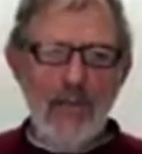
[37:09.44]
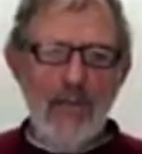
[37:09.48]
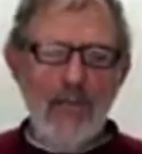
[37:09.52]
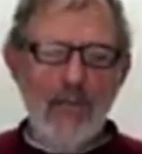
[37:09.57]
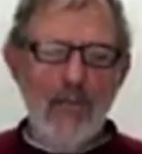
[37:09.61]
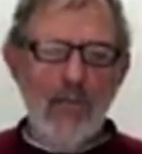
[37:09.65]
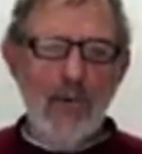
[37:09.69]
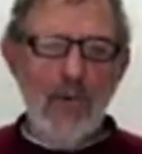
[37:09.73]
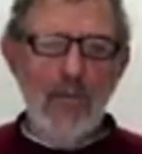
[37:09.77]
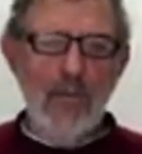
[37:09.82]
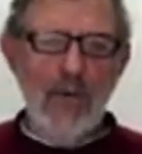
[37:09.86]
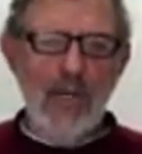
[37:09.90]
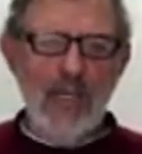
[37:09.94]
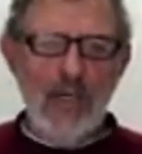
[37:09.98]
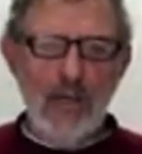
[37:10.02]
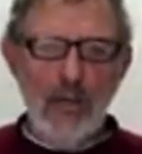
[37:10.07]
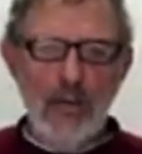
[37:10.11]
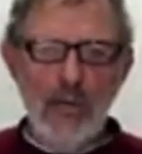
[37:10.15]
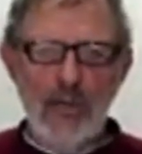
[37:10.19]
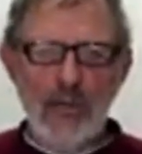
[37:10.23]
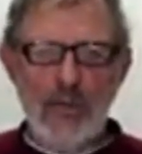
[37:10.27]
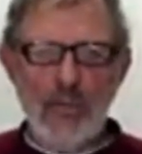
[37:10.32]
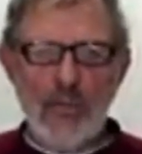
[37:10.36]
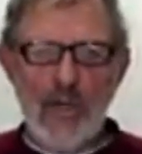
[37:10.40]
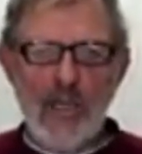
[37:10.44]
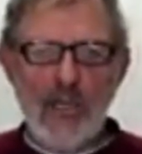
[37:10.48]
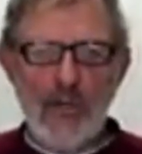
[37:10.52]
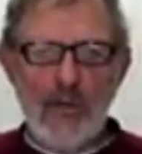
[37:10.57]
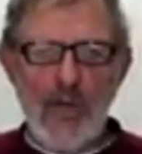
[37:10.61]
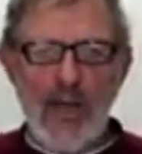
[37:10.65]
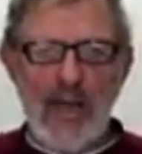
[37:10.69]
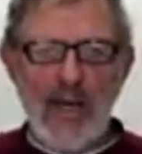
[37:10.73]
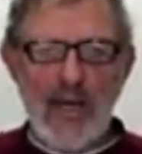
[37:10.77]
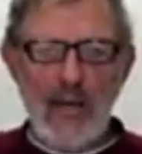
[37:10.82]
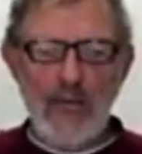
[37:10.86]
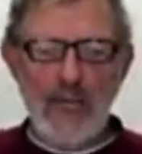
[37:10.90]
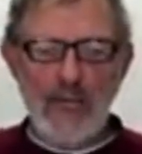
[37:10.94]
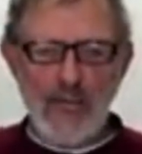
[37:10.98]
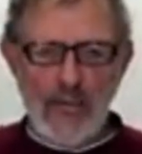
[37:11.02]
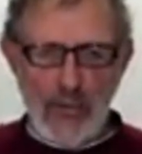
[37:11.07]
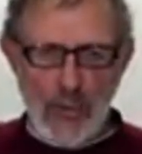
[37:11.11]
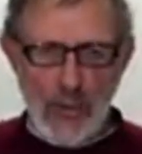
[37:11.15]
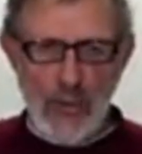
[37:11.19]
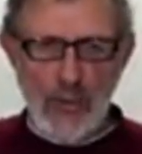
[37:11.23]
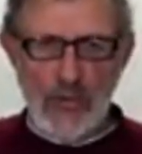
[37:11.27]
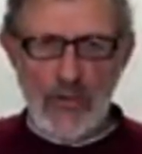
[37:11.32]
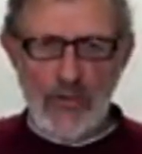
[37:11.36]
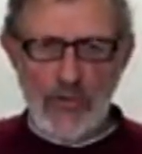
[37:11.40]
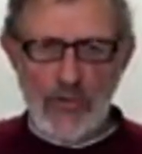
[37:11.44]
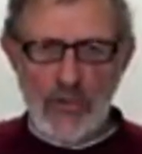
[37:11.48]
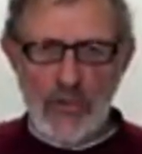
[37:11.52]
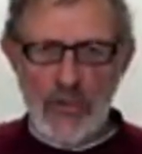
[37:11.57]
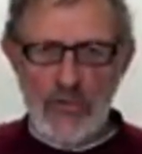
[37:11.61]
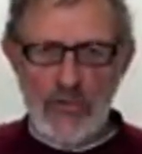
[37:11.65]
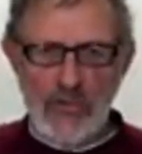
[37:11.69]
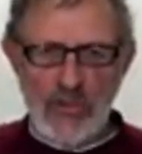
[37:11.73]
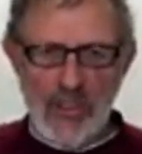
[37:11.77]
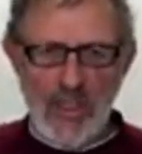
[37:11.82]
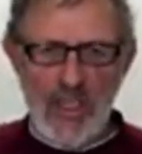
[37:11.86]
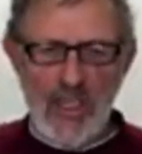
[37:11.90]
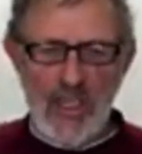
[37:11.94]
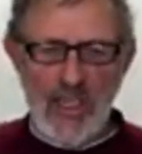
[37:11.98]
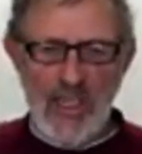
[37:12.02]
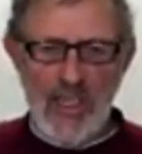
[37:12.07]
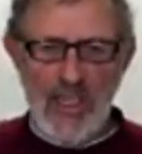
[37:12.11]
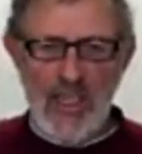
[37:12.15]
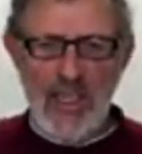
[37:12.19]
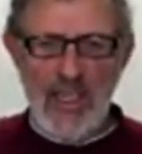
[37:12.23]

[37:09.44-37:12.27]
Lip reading: What we do is we check first to see